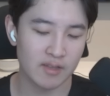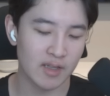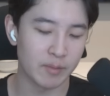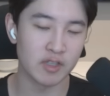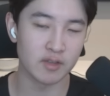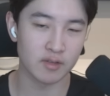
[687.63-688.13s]
I
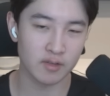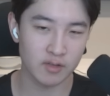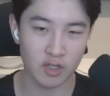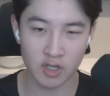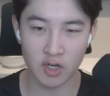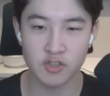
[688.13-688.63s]
mean, the
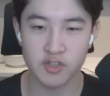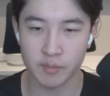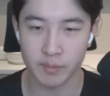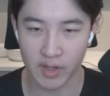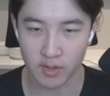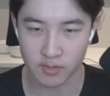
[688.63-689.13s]
cards aren't
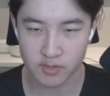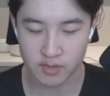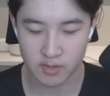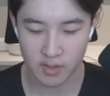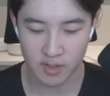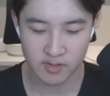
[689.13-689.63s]

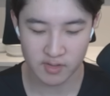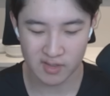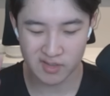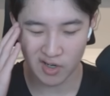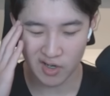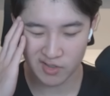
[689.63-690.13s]
balanced. And
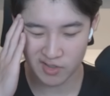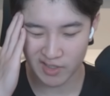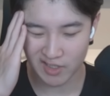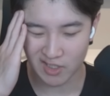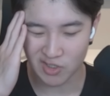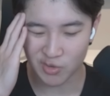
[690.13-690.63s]
it's hard to,
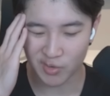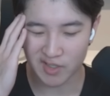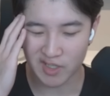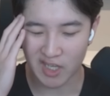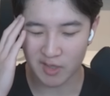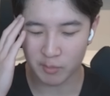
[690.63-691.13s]
like, enjoy a
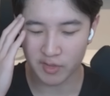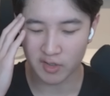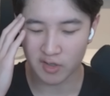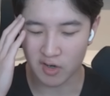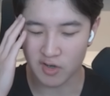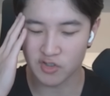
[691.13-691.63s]
game when the
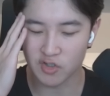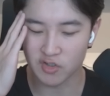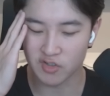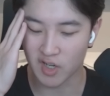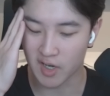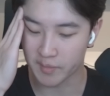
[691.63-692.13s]
cards are
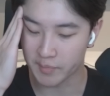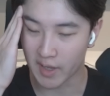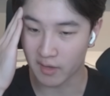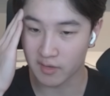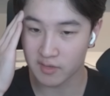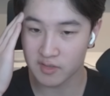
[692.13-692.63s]
just not
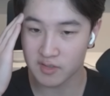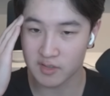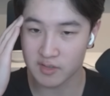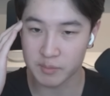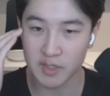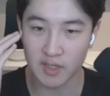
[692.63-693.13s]
balanced,
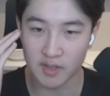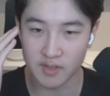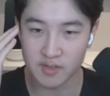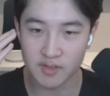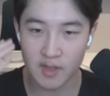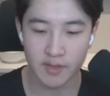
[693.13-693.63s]

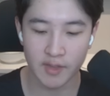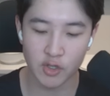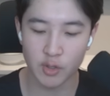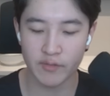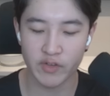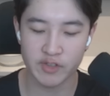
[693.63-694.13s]
because then you
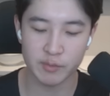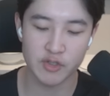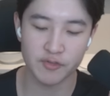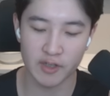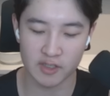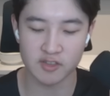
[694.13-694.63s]
don't have as much
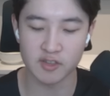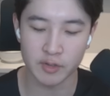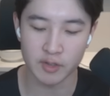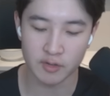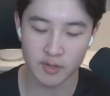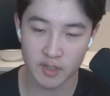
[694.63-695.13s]

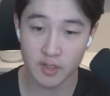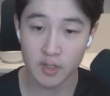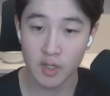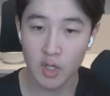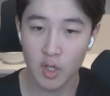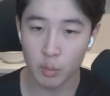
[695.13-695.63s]
flexibility
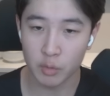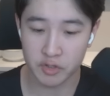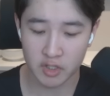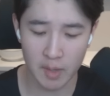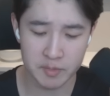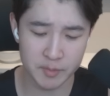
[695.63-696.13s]
with the
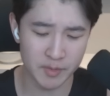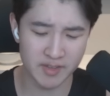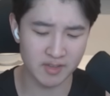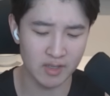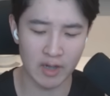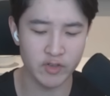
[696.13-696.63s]
comps. But this,
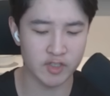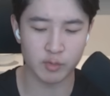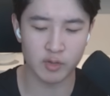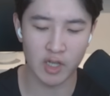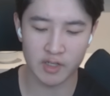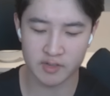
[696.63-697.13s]
obviously,
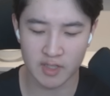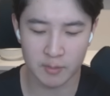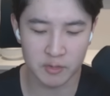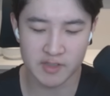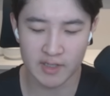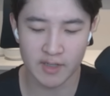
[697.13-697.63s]
we lost this game
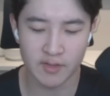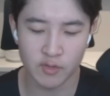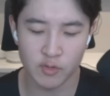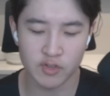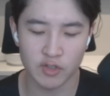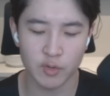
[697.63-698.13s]
because that guy had
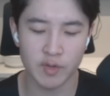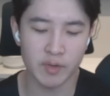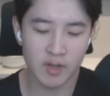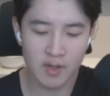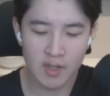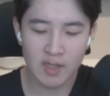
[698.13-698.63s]
the 3-star queen. But
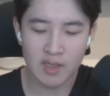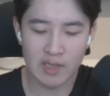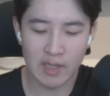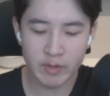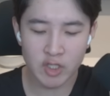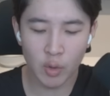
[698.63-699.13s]

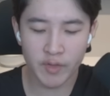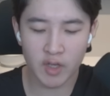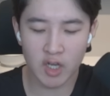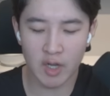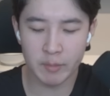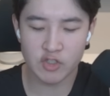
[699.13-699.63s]
let me know in the
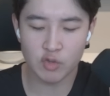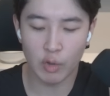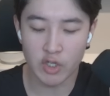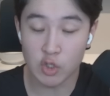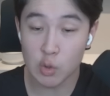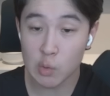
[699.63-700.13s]
comments
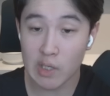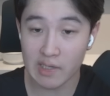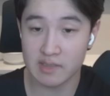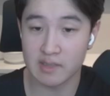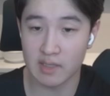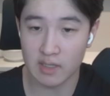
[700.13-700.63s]
what you
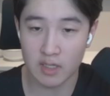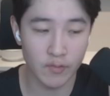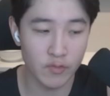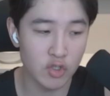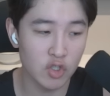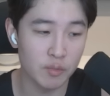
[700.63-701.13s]
guys think of
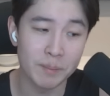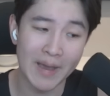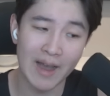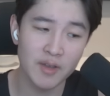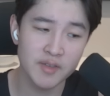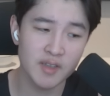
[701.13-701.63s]
the new
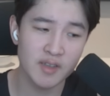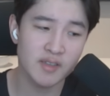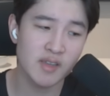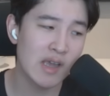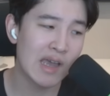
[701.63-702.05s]
balances.